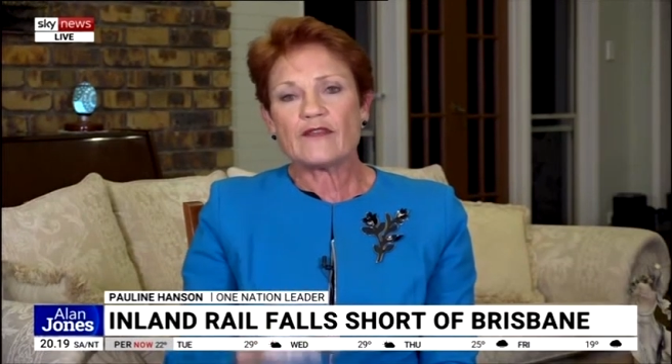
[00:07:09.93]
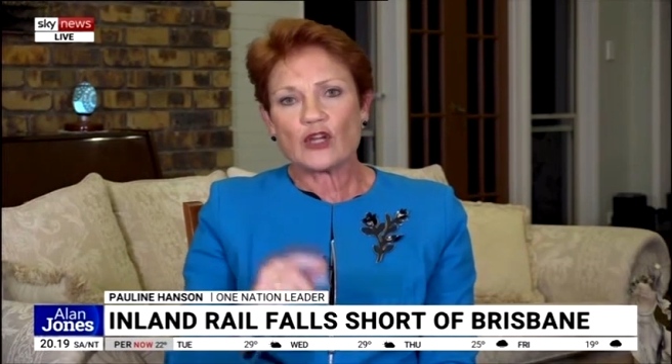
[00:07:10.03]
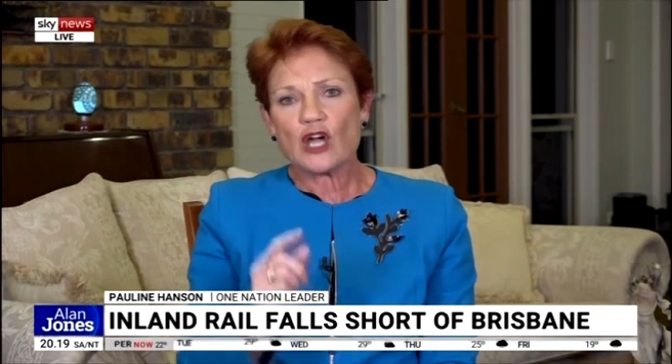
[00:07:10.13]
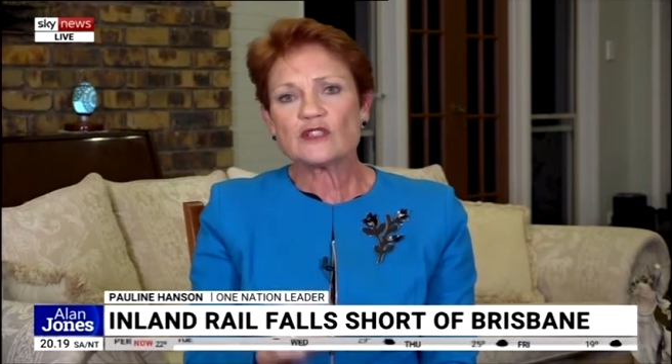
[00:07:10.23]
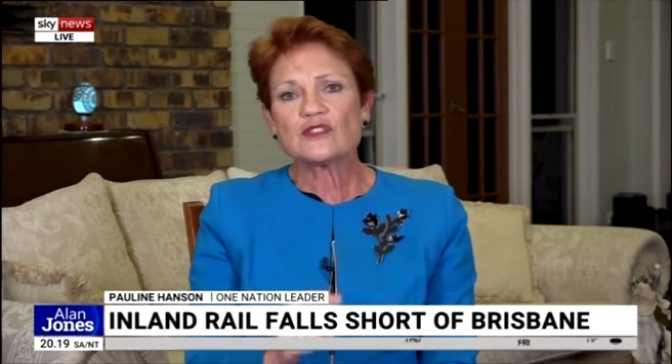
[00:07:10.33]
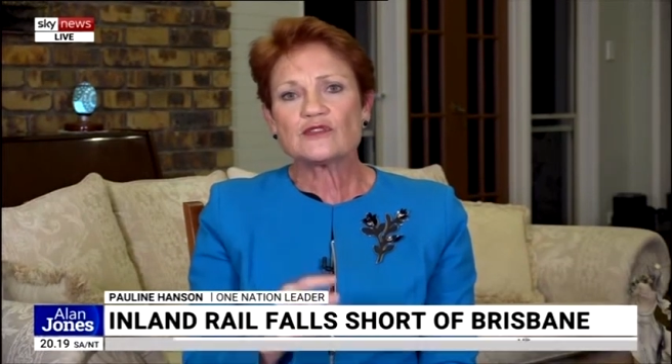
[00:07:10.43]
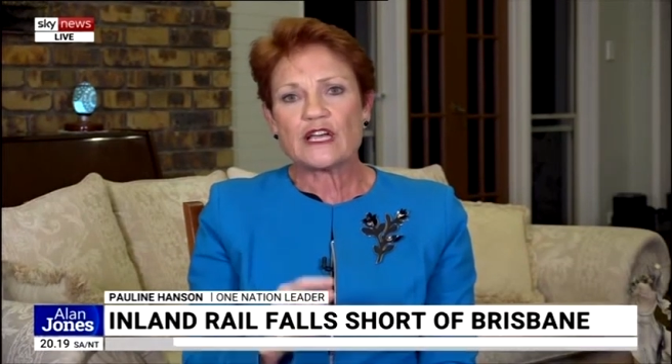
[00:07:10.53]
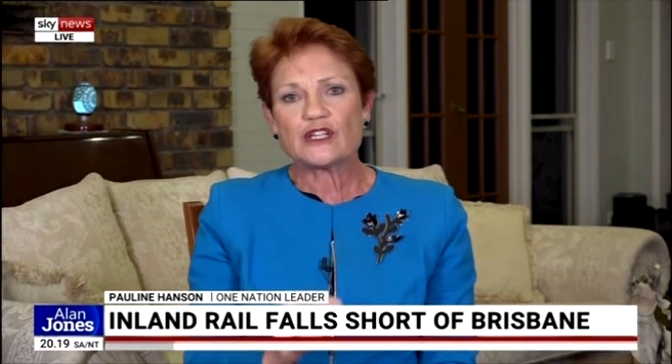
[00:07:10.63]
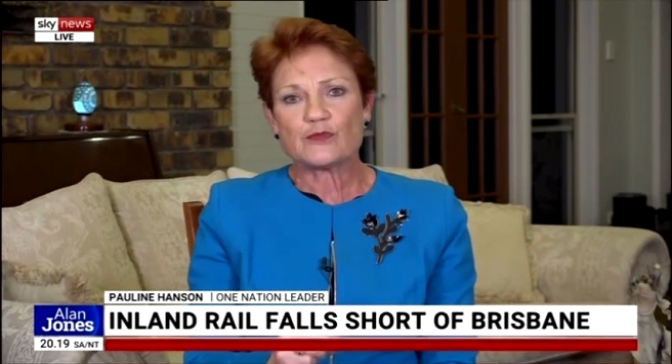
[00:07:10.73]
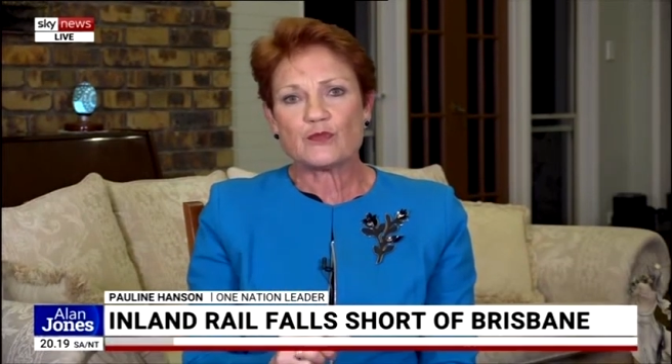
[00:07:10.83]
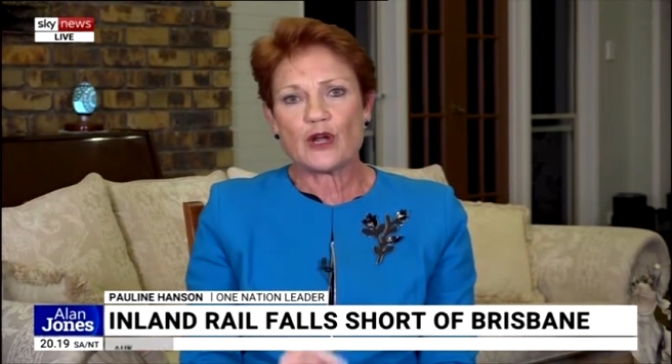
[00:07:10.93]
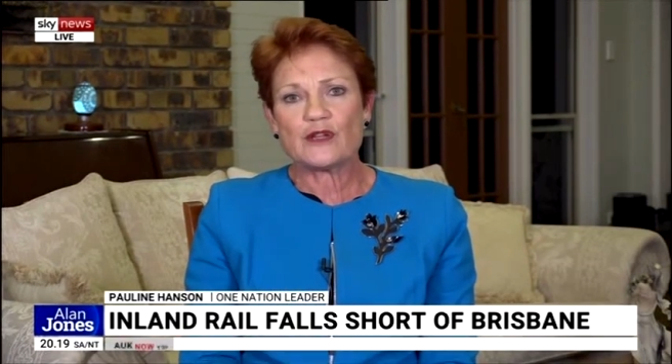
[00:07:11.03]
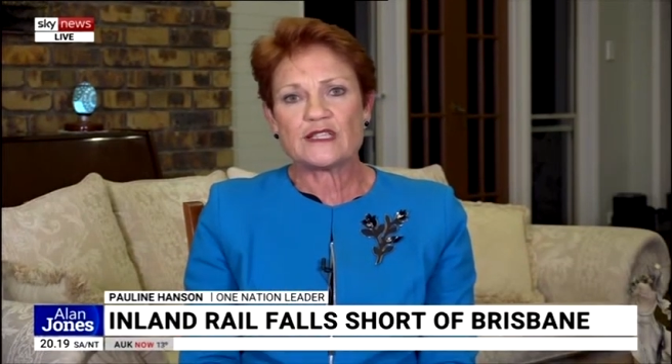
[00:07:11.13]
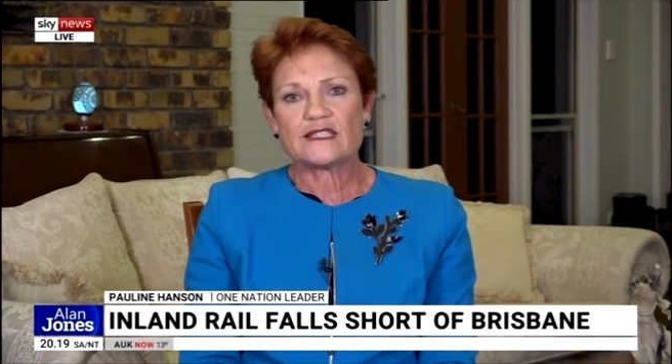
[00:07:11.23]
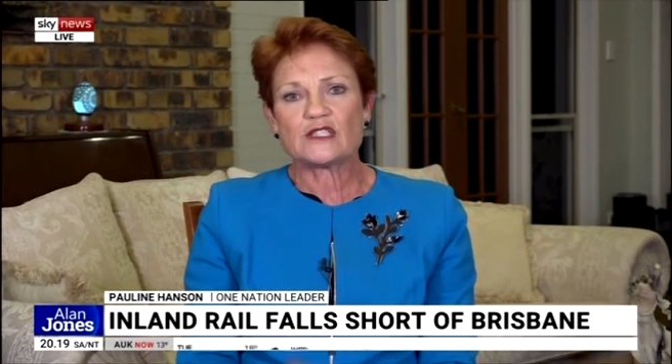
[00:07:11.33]
The consultation
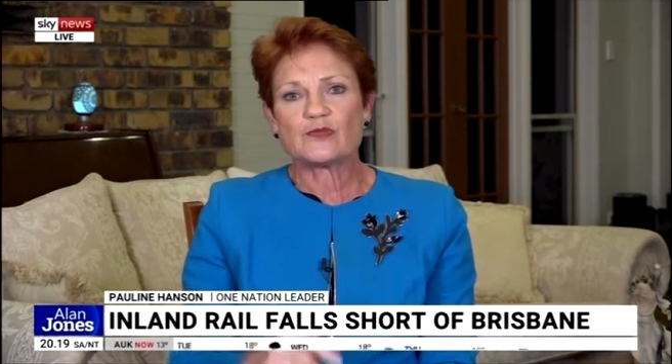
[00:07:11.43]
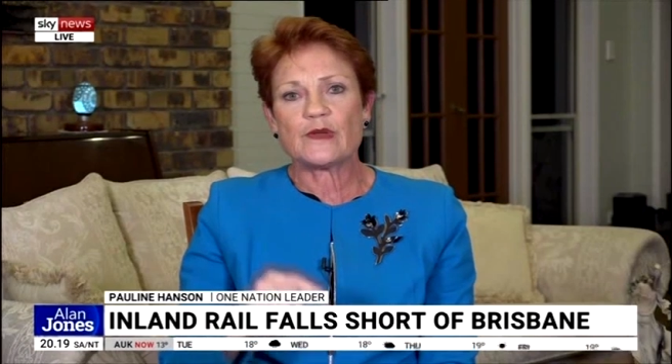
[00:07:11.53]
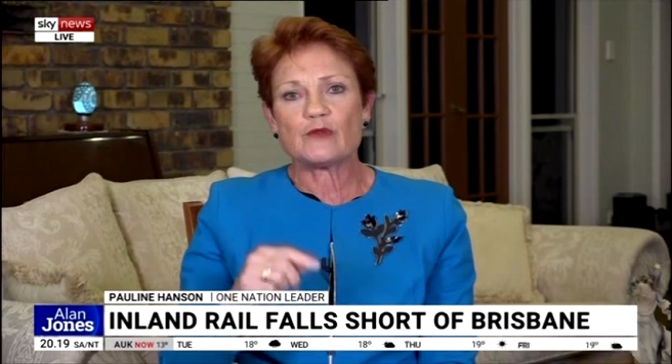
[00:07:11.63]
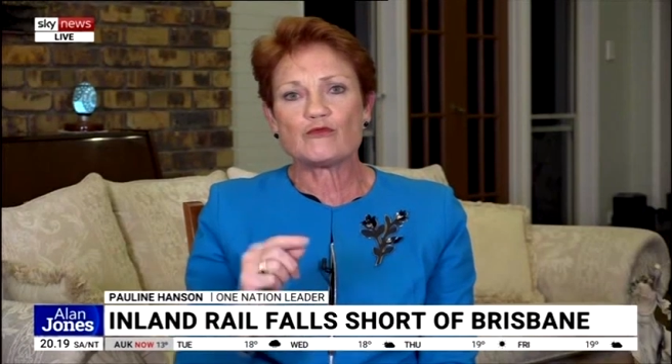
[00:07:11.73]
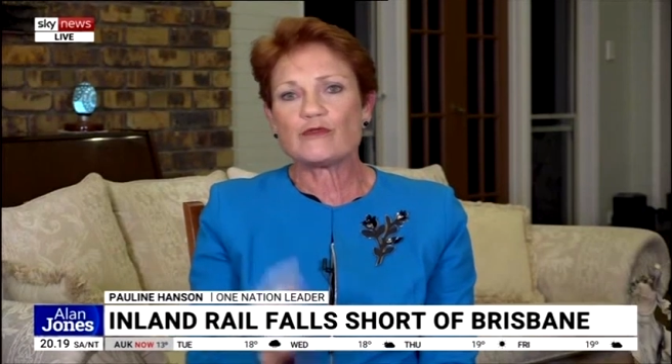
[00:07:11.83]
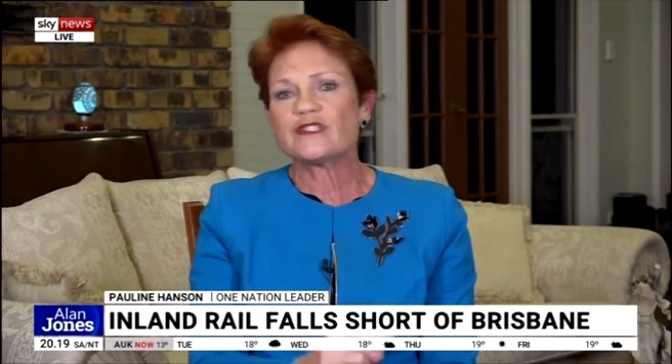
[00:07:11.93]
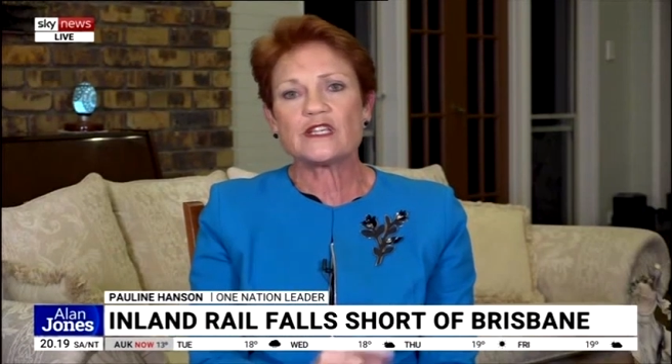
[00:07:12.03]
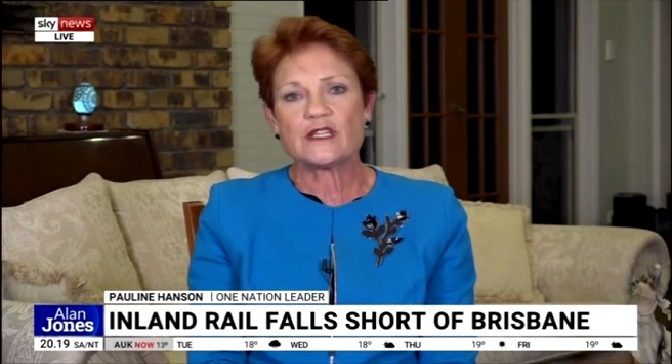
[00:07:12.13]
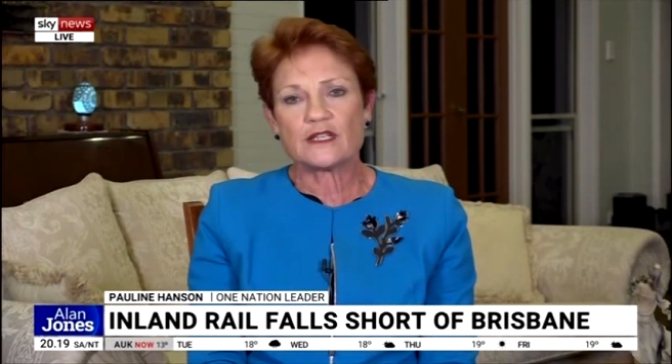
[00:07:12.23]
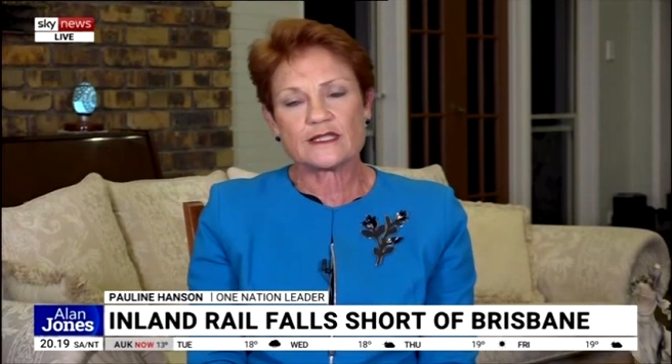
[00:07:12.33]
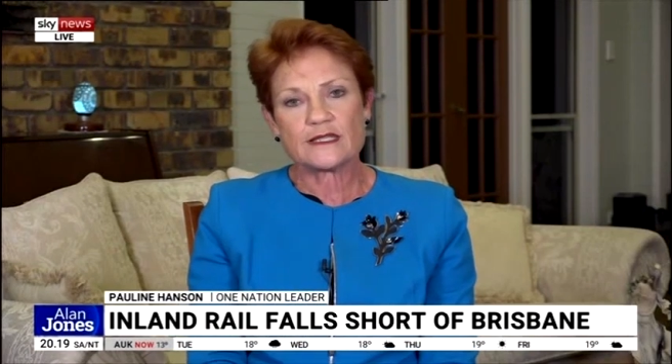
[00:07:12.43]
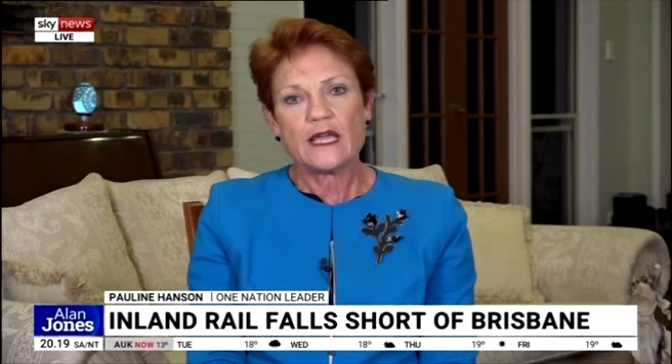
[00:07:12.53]
process has been ridiculous.